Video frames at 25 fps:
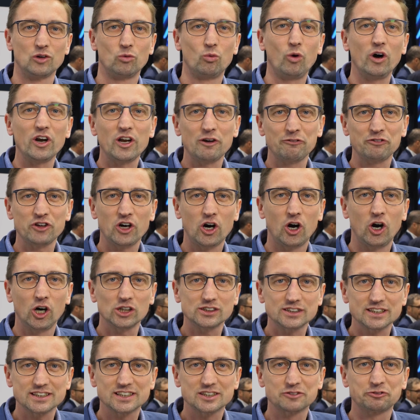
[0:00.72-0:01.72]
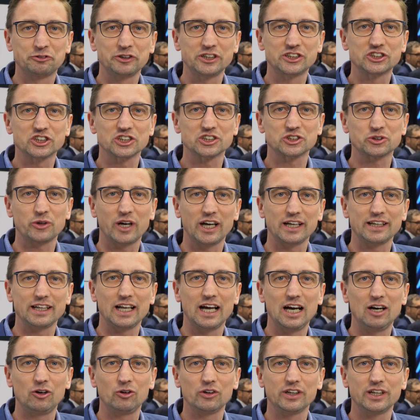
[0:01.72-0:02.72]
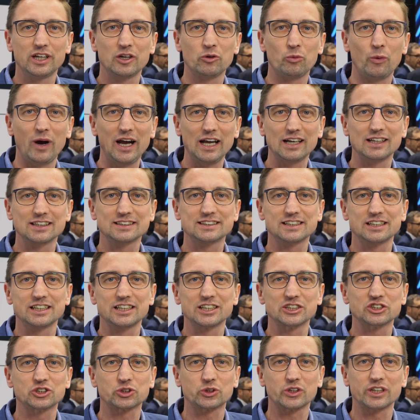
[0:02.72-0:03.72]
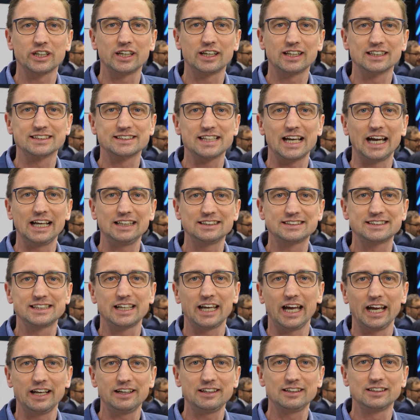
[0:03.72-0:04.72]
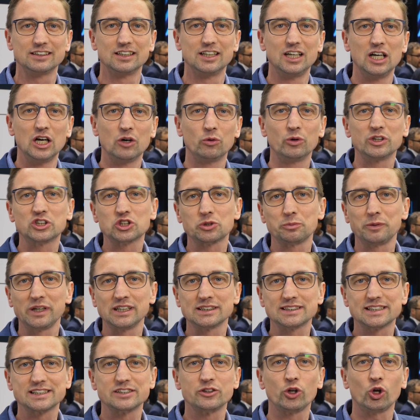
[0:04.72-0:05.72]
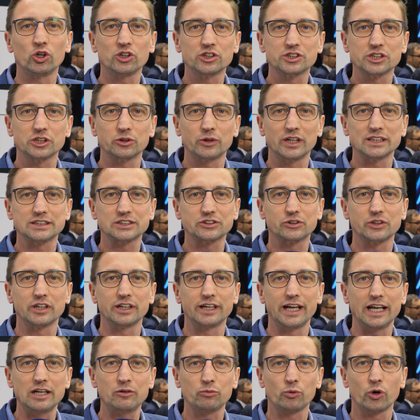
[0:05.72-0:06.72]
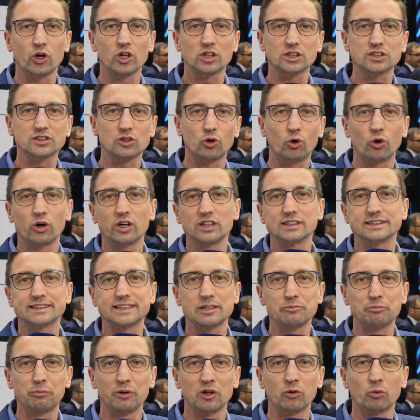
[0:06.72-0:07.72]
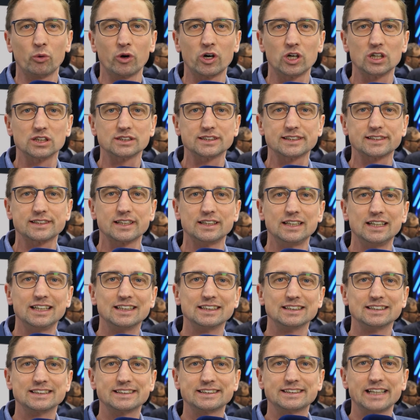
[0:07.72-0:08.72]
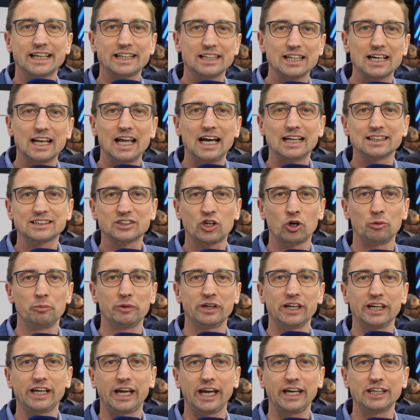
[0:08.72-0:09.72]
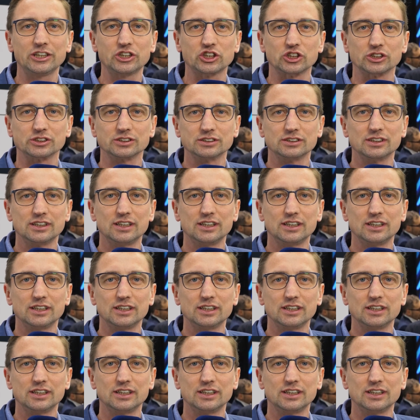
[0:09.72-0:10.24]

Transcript: One of the hottest features right now in the wireless industry is NTN, which means non-terrestrial networks or in simple words, satellite communication.